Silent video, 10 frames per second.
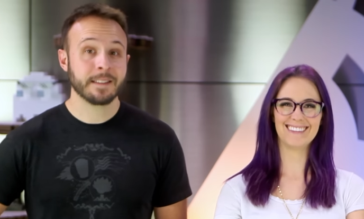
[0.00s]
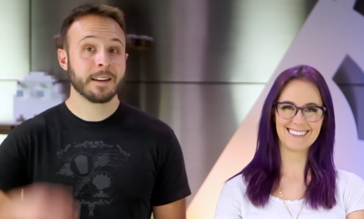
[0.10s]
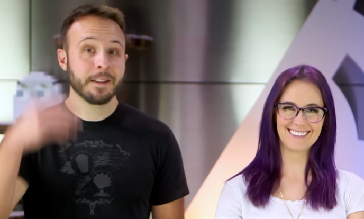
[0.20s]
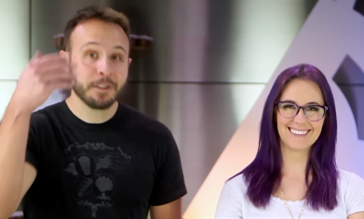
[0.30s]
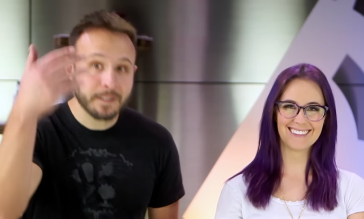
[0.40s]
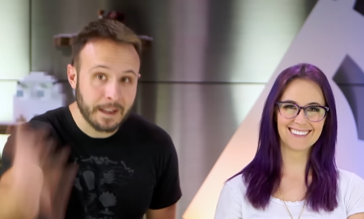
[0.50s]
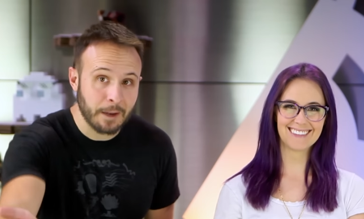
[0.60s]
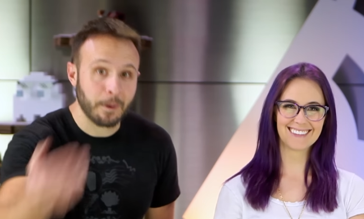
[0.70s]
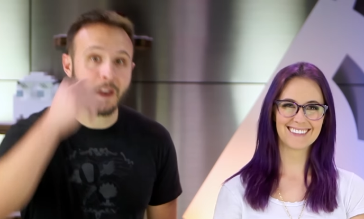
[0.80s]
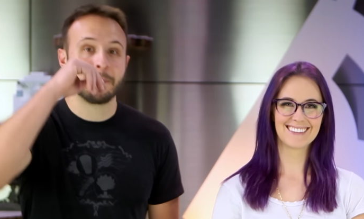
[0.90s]
Speaker 1: is another
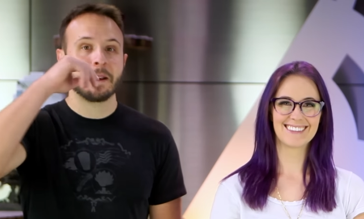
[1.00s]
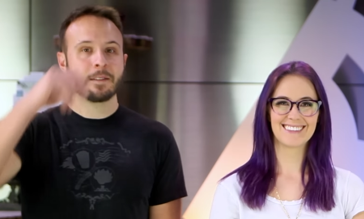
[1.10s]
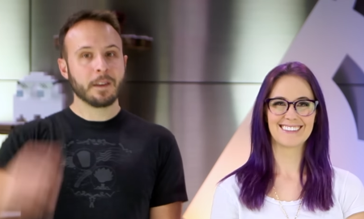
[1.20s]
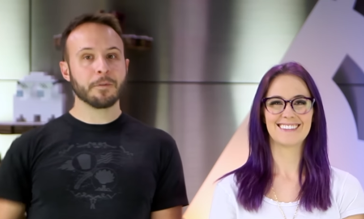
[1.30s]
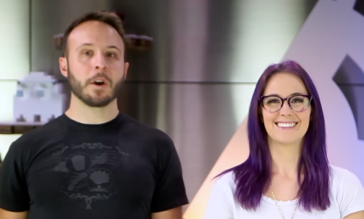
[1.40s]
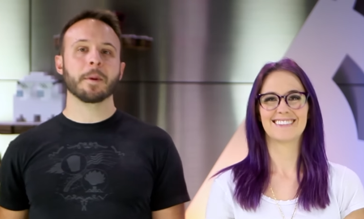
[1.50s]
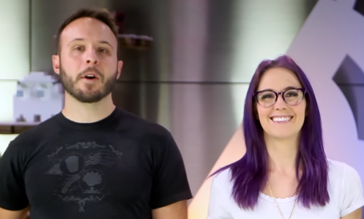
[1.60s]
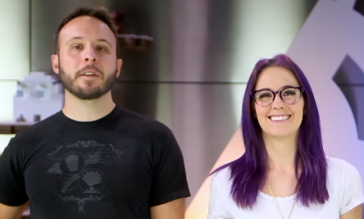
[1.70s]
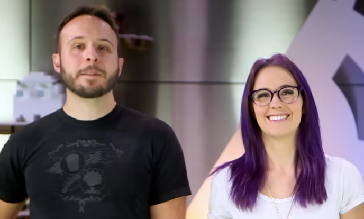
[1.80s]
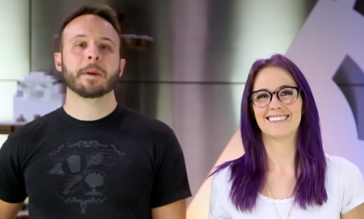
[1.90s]
sneaky way of basically
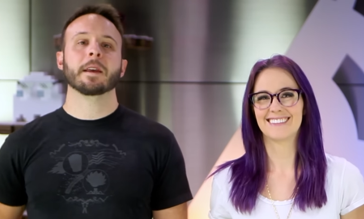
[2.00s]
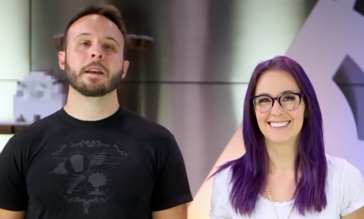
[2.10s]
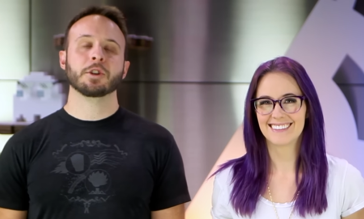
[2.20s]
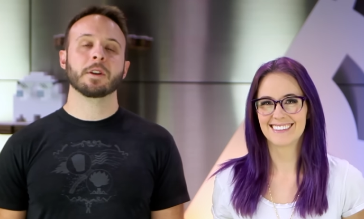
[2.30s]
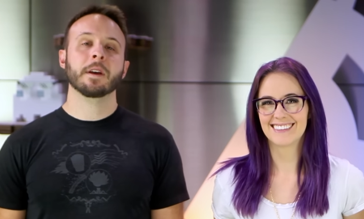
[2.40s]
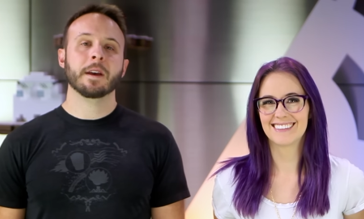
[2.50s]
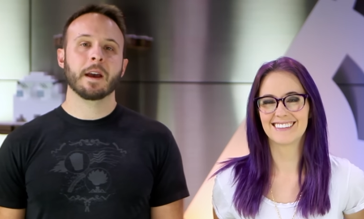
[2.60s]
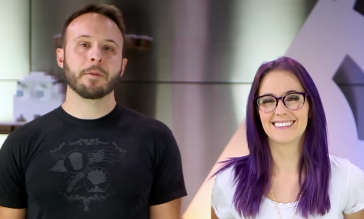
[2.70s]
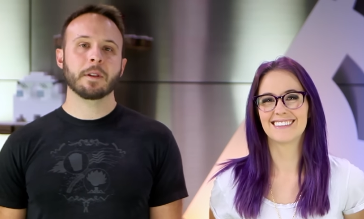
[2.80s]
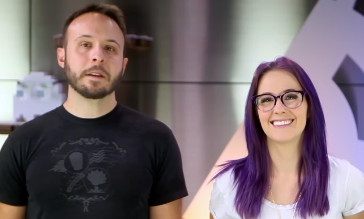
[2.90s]
confirming all the speculation
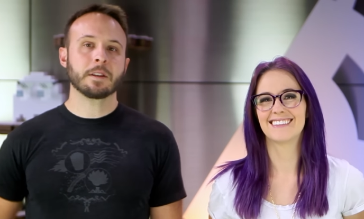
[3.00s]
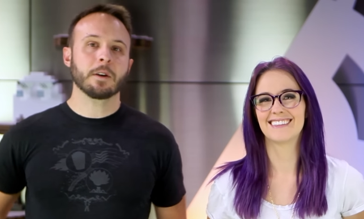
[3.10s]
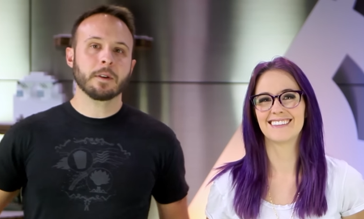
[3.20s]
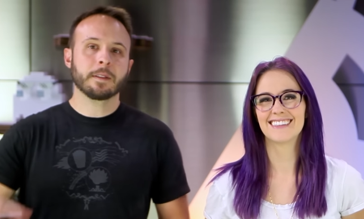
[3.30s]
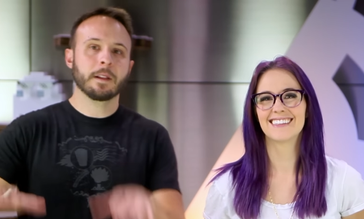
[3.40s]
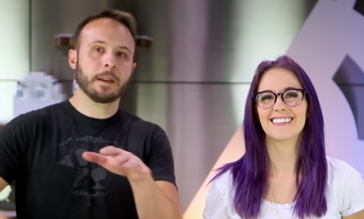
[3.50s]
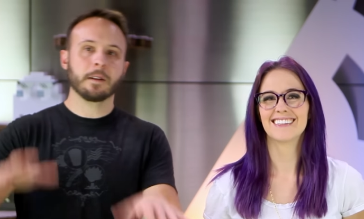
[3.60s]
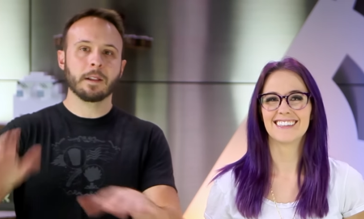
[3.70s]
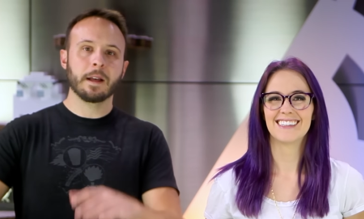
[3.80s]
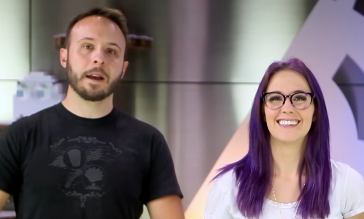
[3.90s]
and really toeing the
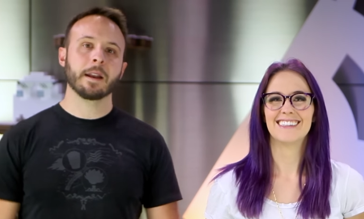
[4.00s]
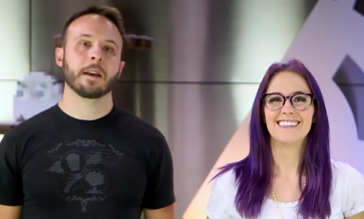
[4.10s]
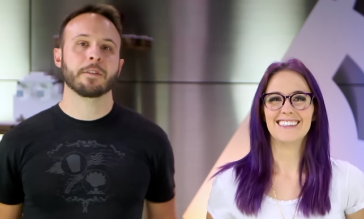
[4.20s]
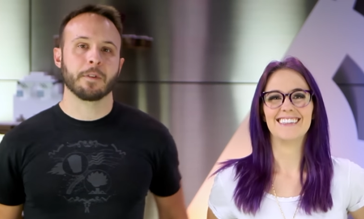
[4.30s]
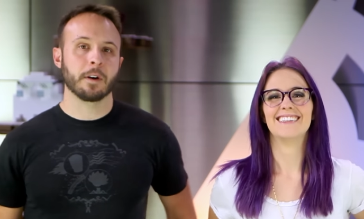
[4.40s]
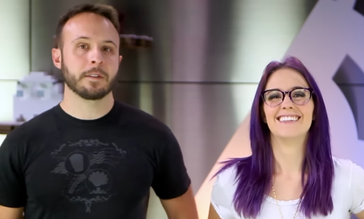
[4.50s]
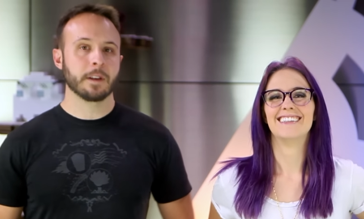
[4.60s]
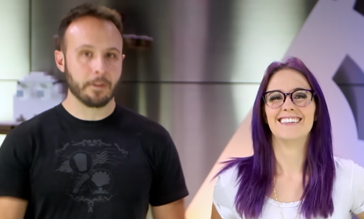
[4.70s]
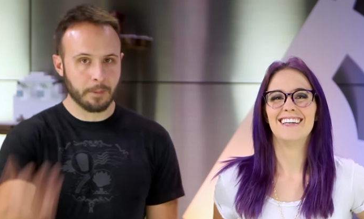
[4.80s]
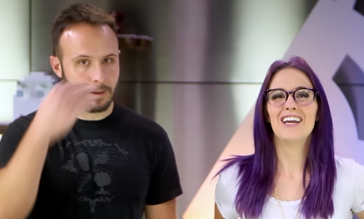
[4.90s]
legal line as far as
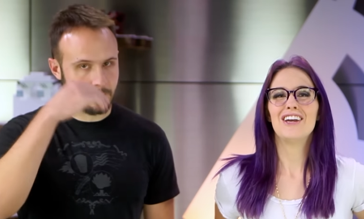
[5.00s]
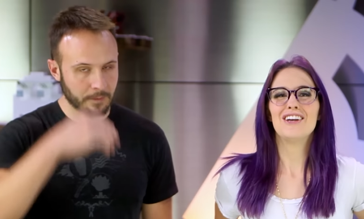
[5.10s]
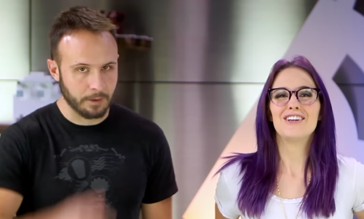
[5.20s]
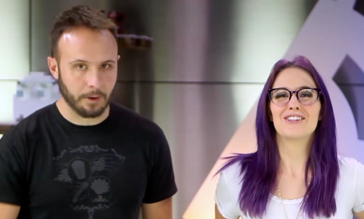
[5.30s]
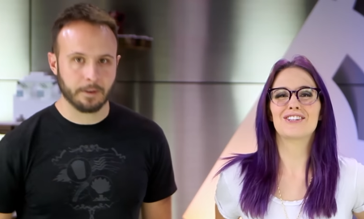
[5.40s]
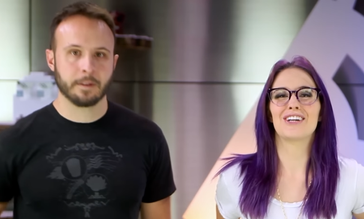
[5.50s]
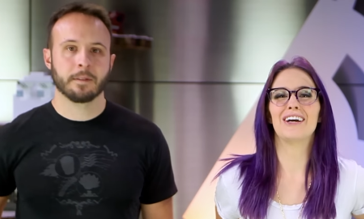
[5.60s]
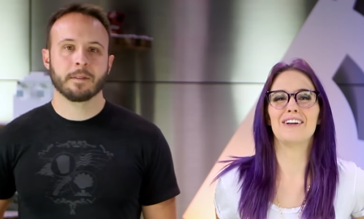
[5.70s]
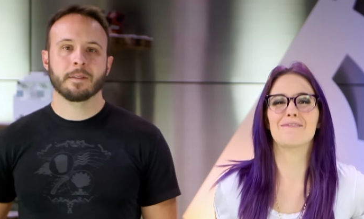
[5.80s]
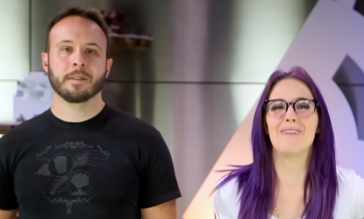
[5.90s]
the government is concerned.
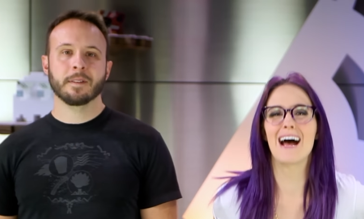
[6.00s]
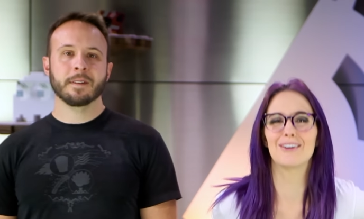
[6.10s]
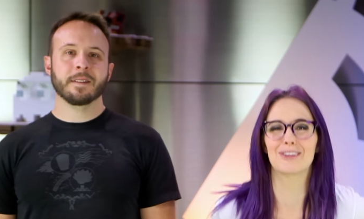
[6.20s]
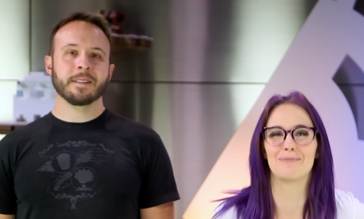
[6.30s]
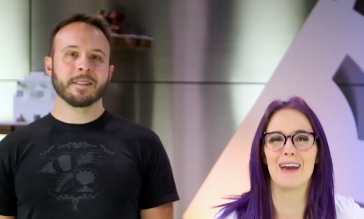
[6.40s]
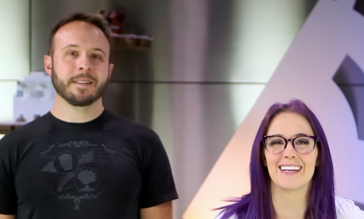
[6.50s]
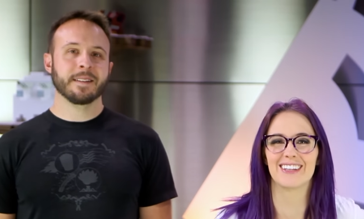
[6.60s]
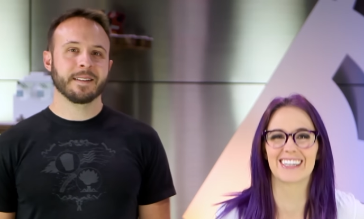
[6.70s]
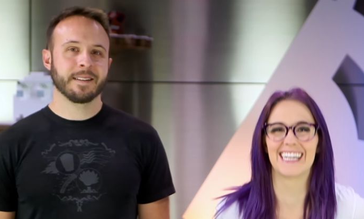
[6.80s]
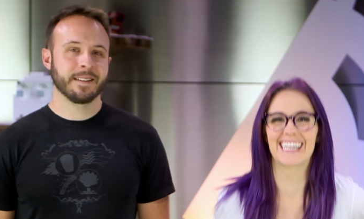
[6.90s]
Shut
Speaker 2: your mouth,
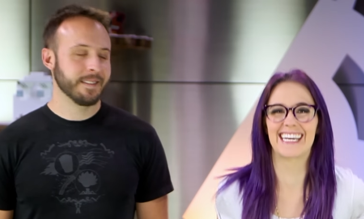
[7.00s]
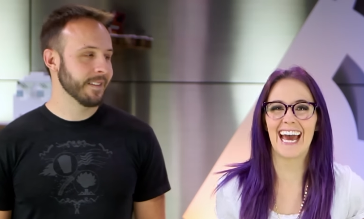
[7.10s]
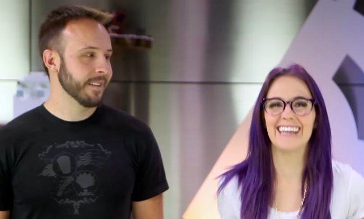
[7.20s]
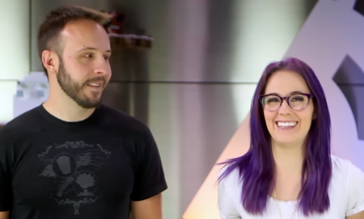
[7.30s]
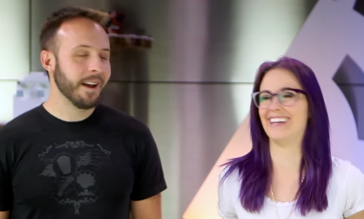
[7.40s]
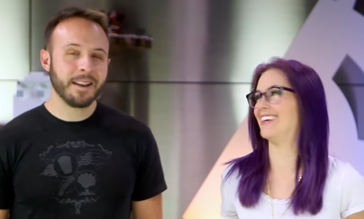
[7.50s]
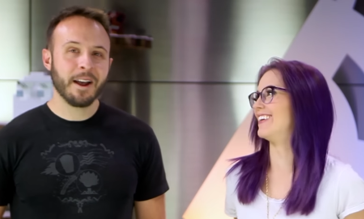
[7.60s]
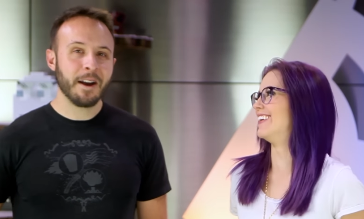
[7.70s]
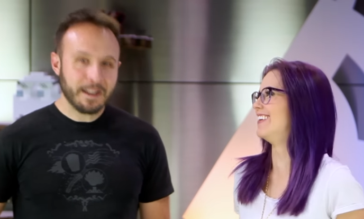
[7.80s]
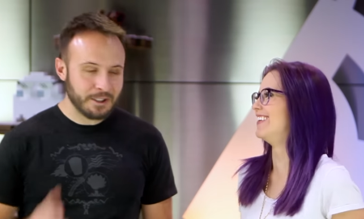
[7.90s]
man, they're gonna get you! No,
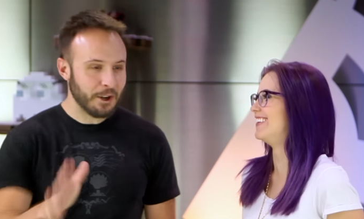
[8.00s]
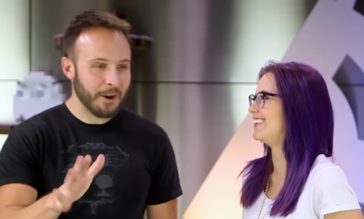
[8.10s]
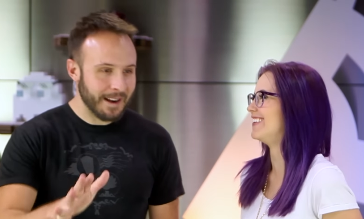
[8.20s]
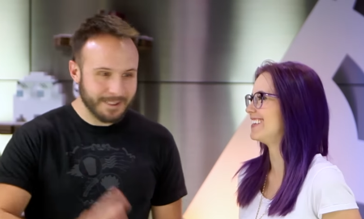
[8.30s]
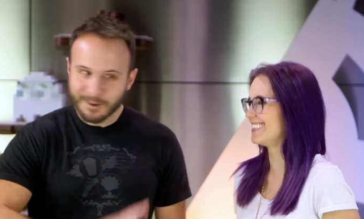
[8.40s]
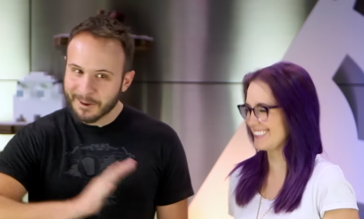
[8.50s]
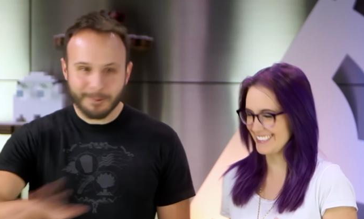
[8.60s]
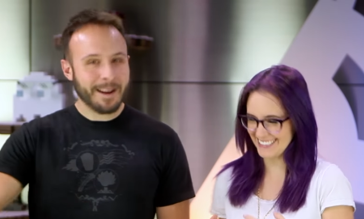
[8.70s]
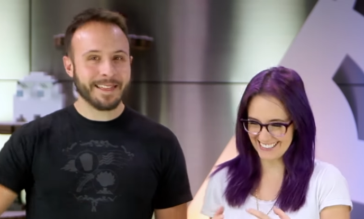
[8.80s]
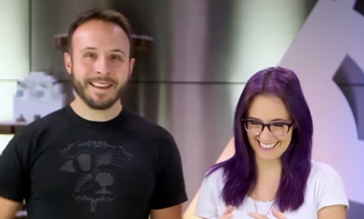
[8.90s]
no, he's
Speaker 1: doing it, he's doing
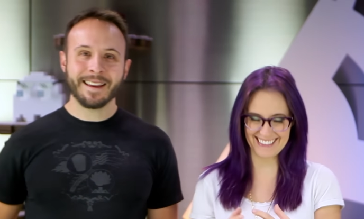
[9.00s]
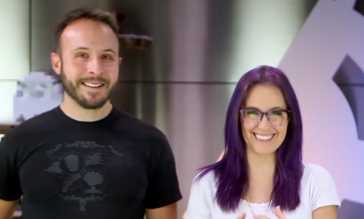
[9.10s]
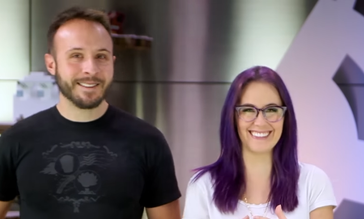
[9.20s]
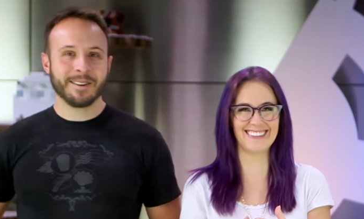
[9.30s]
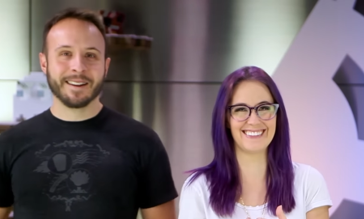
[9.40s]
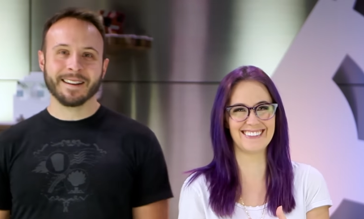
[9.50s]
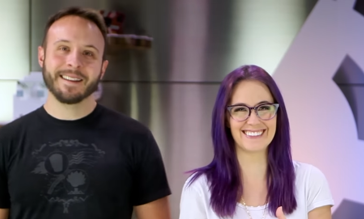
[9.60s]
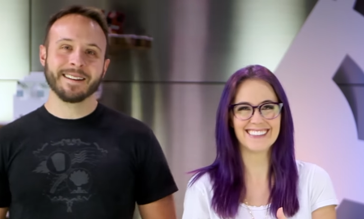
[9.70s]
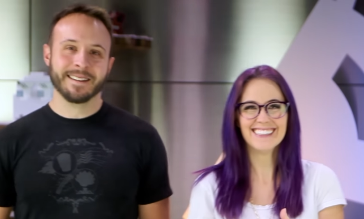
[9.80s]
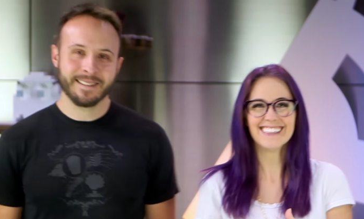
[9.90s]
the right thing, he's oh, doing it,
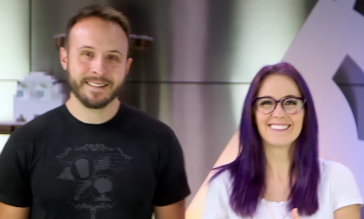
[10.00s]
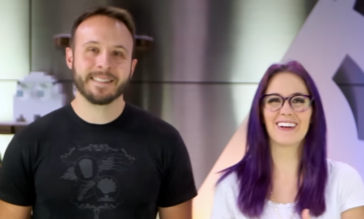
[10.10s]
oh, yeah.